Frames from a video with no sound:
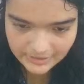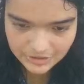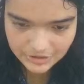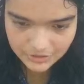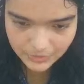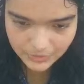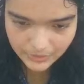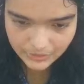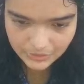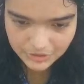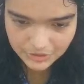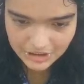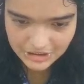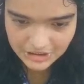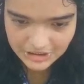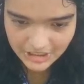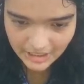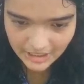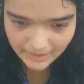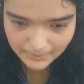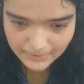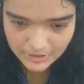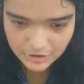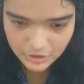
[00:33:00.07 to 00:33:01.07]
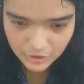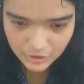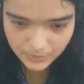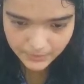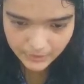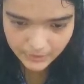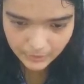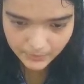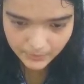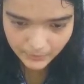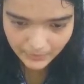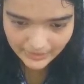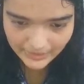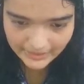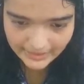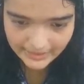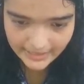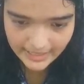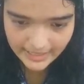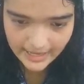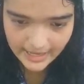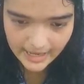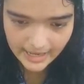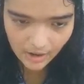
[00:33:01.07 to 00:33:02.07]
going to change our image super duper
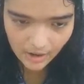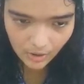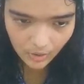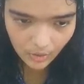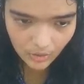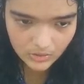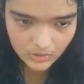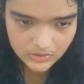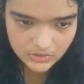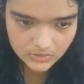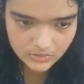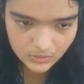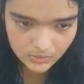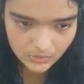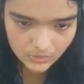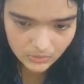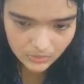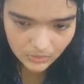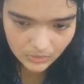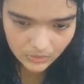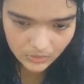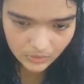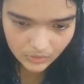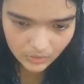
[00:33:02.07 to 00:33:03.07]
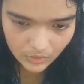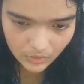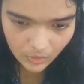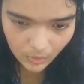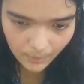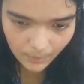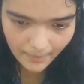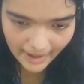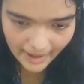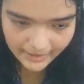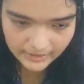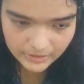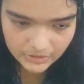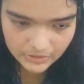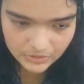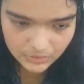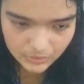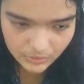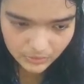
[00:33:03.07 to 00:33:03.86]
quickly. Also, go back to